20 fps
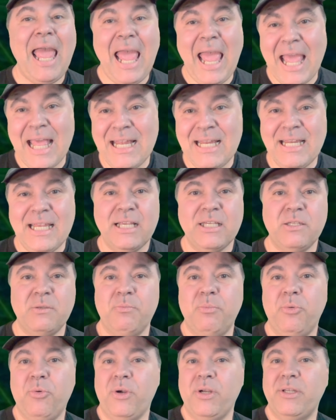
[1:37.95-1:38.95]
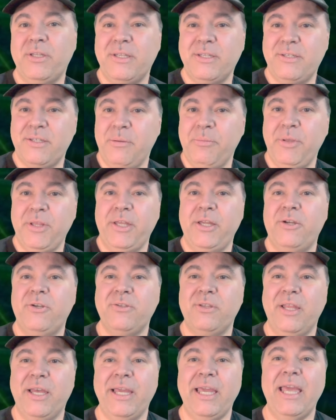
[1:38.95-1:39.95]
and export to
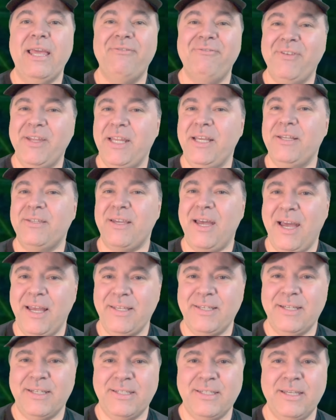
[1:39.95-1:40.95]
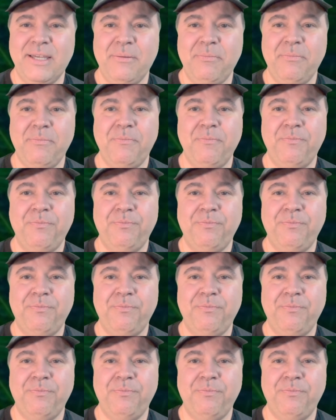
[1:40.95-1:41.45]
simulators like NVIDIA's Isaac Sim.